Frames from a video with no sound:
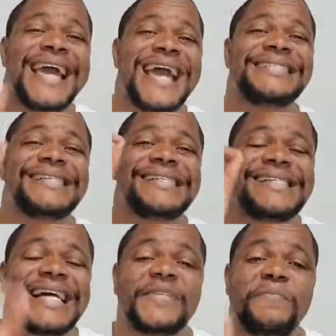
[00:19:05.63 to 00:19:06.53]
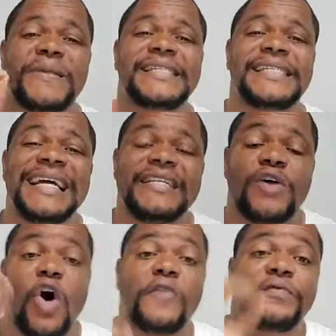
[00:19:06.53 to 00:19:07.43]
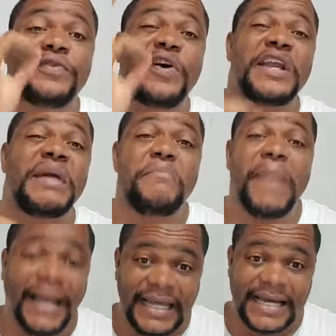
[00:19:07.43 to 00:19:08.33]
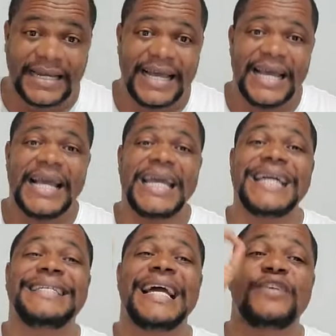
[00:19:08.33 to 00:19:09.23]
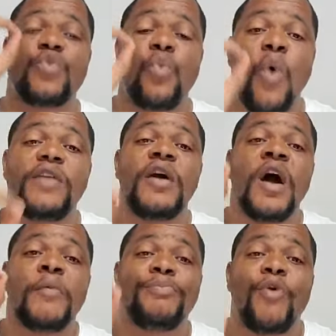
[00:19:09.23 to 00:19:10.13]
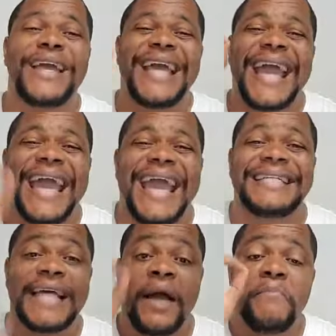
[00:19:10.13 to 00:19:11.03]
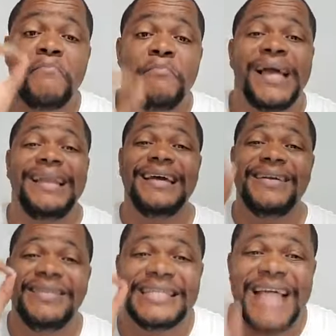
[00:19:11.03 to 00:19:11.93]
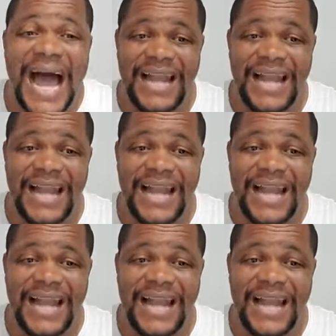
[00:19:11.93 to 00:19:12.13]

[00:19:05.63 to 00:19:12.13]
is 6% of $30 million? It is $1.8 million.